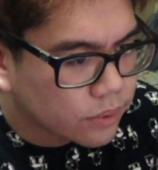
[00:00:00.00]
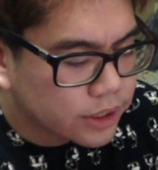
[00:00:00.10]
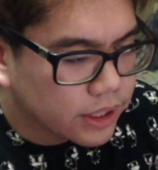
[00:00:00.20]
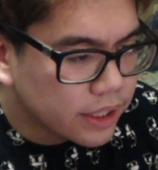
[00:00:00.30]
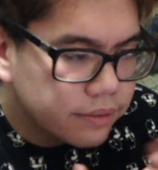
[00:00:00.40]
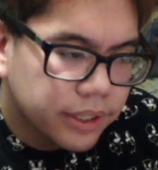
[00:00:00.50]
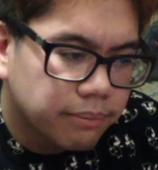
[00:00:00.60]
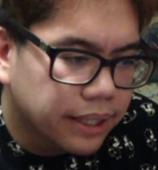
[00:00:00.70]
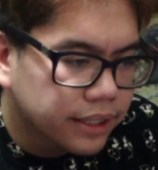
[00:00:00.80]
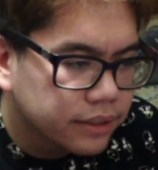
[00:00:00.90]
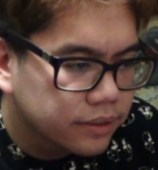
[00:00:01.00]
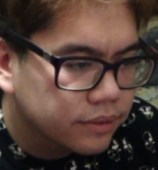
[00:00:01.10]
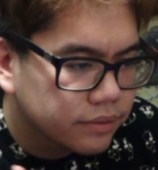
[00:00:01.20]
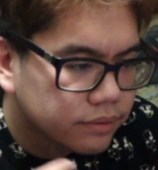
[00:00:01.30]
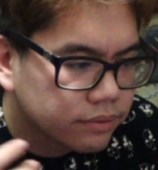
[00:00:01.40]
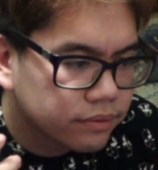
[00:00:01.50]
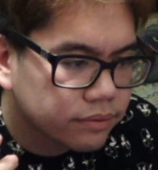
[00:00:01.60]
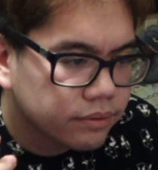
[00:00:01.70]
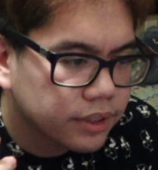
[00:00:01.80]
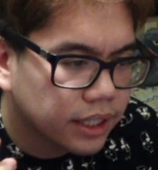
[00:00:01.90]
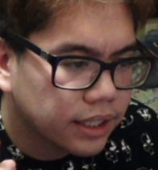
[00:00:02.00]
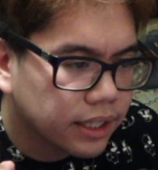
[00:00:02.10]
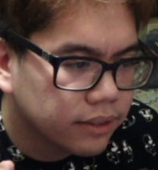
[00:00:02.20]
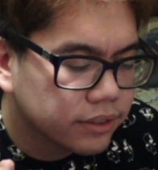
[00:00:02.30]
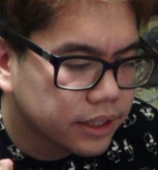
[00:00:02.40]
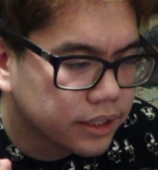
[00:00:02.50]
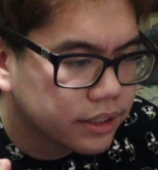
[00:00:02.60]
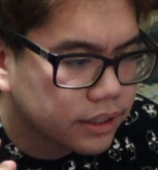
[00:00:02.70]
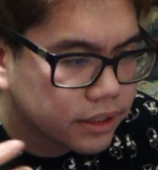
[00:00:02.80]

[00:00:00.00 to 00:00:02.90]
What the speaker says: Where's Olivia, man? Not a lot of,